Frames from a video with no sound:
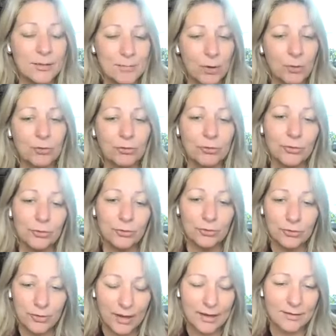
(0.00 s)
emotional
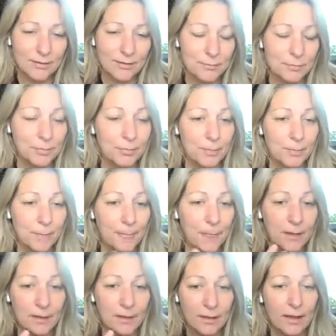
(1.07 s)
state,
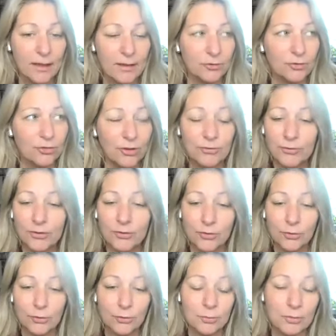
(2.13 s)
shift
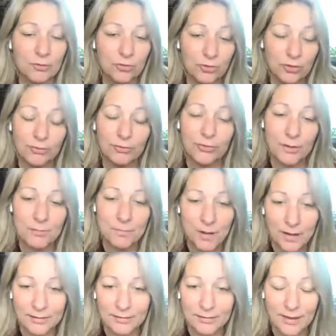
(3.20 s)
our
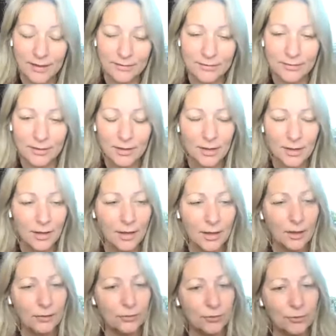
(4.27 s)
mindsets
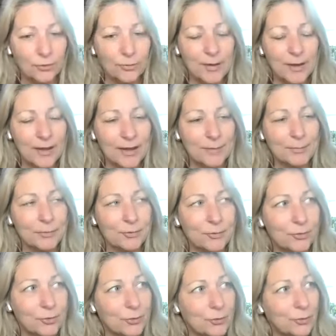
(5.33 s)
to be able
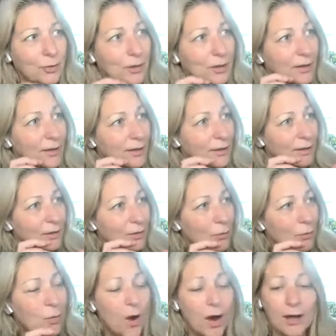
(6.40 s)
to
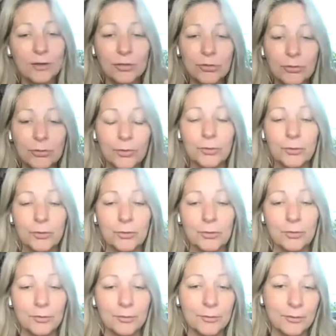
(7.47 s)
walk through
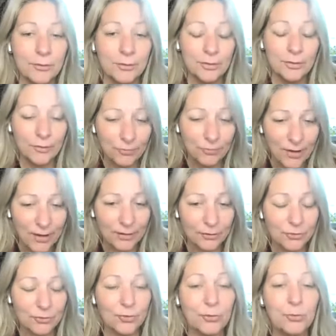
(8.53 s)
the
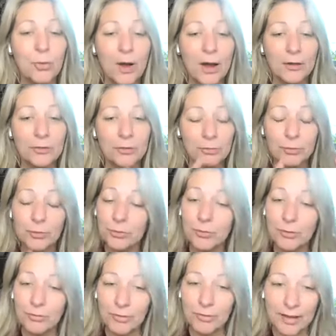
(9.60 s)
fires, to walk through
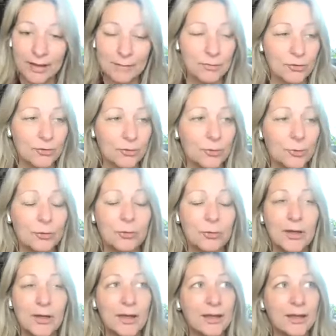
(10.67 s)
the flames, to